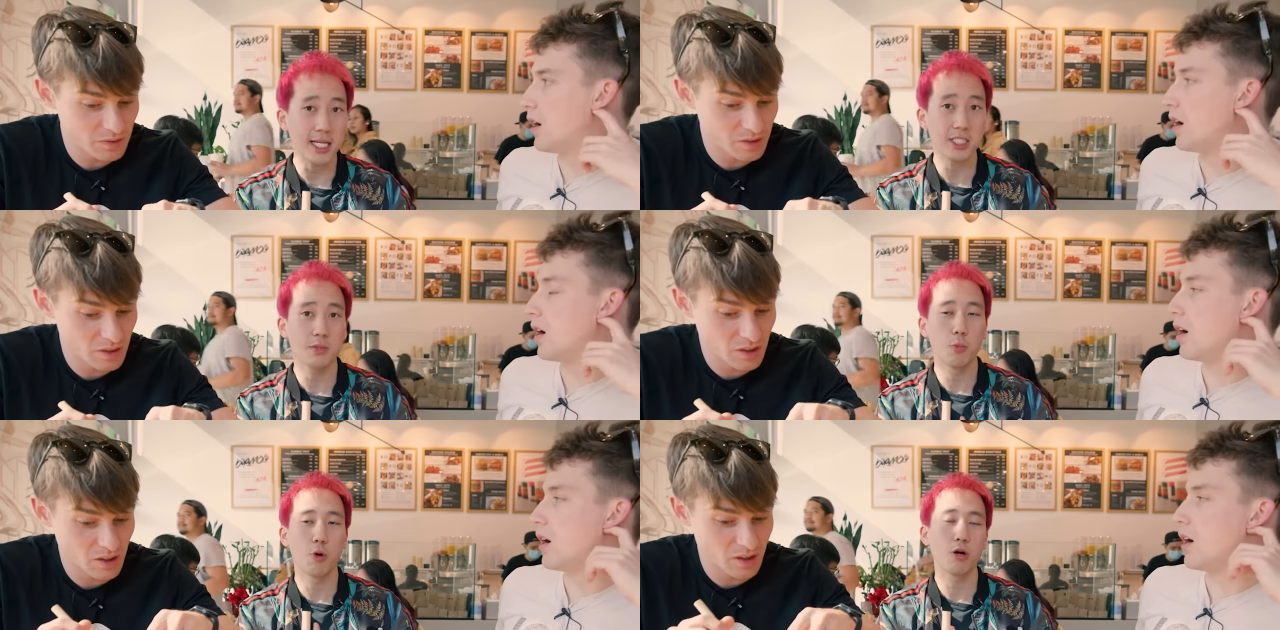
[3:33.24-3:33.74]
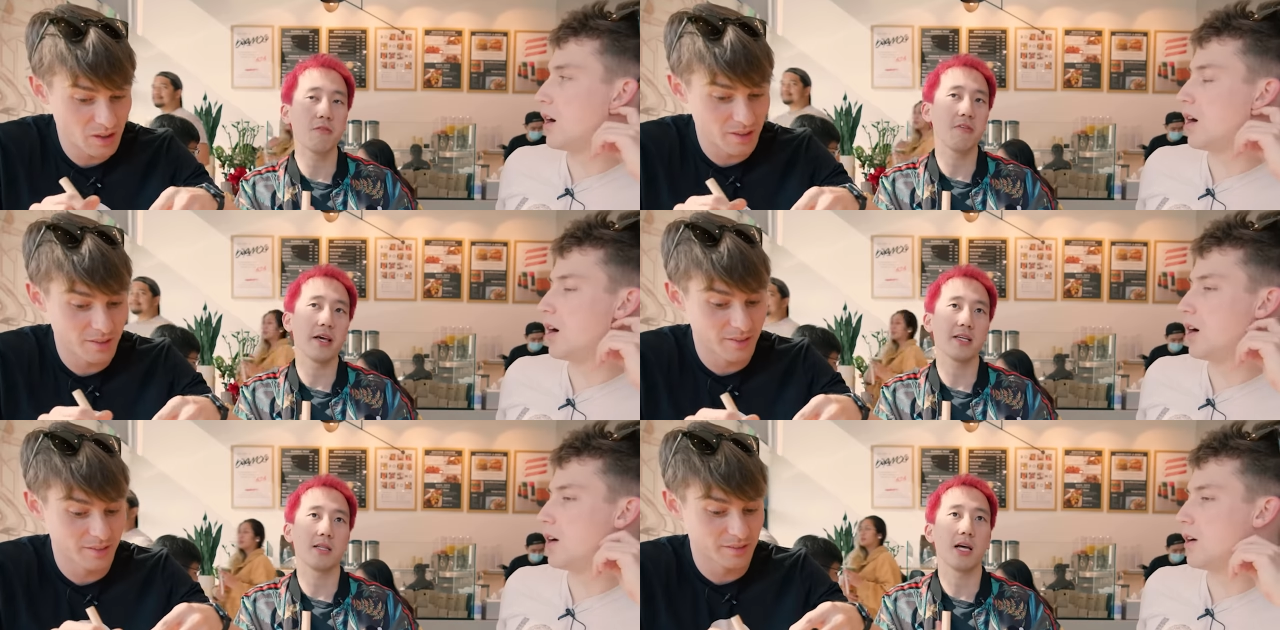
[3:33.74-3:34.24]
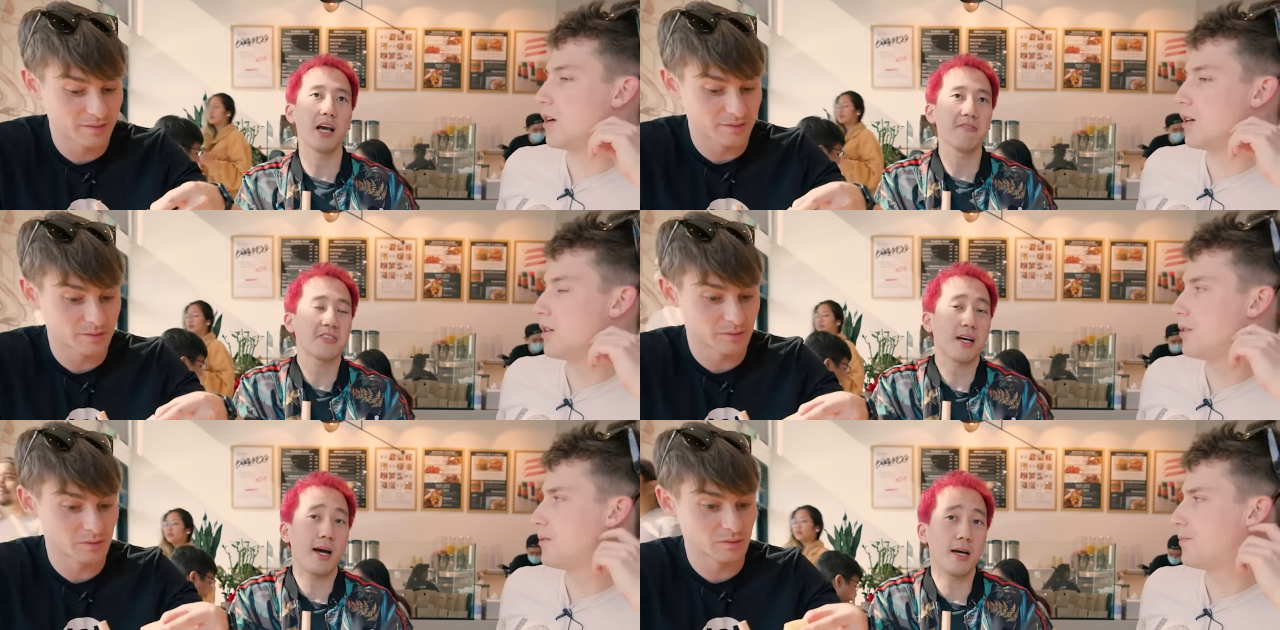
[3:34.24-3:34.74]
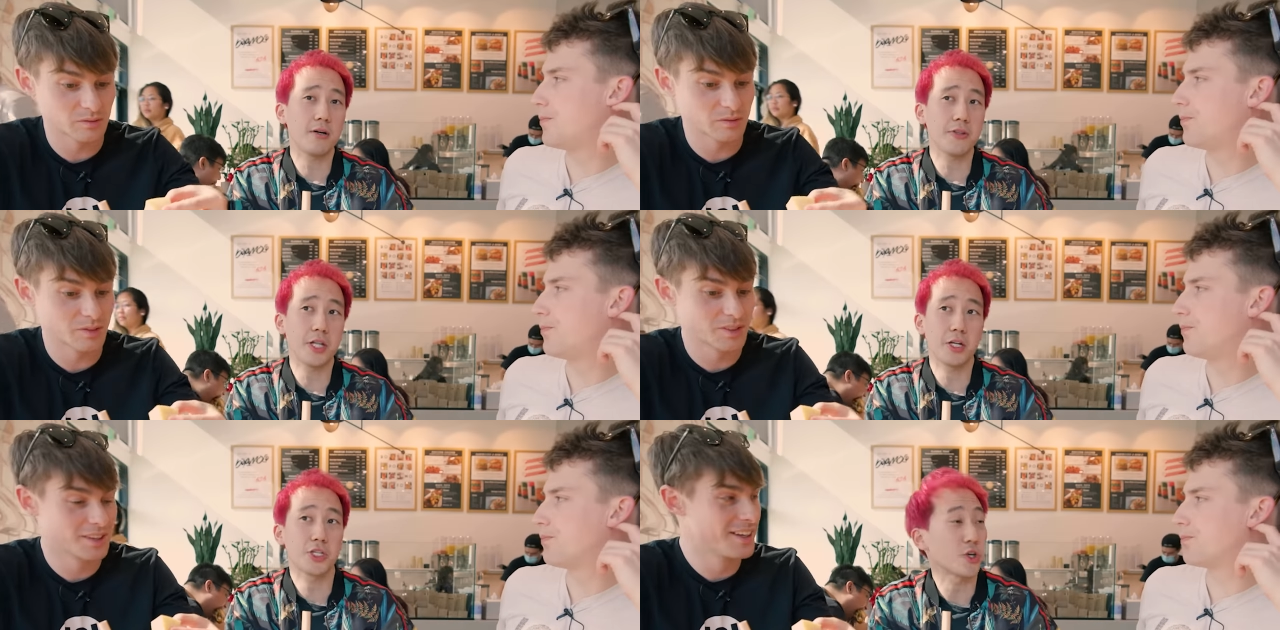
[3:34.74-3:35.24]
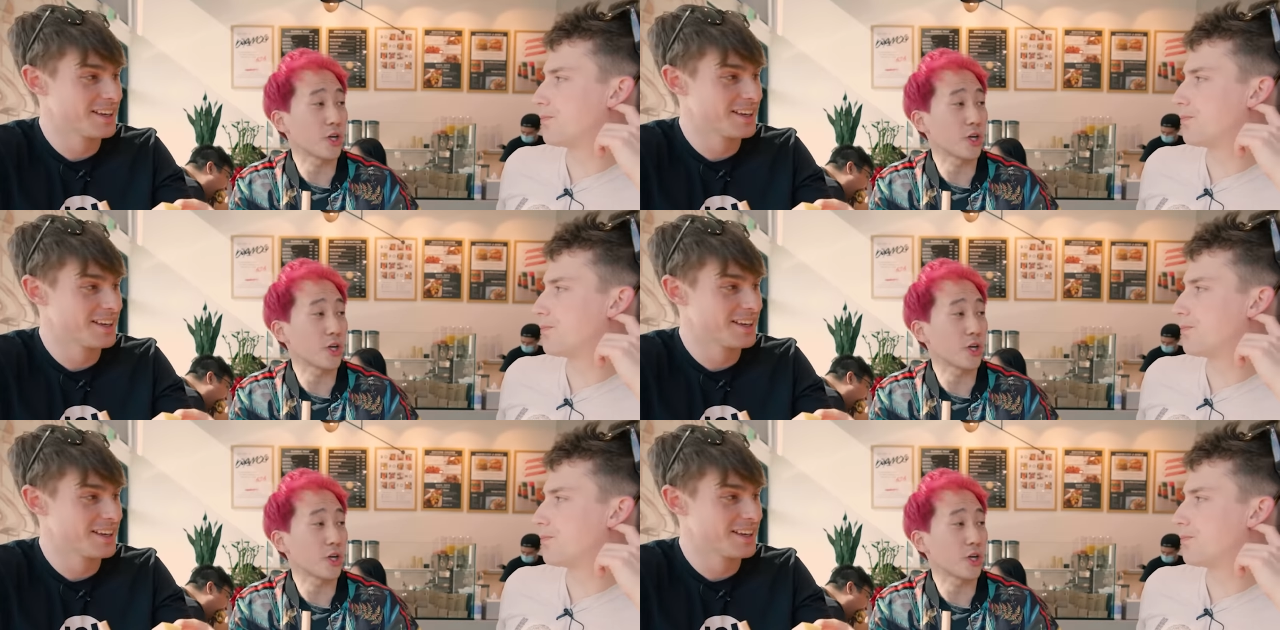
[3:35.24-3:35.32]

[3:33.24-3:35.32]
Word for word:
Speaker 1: it's actually more of like a lifestyle than a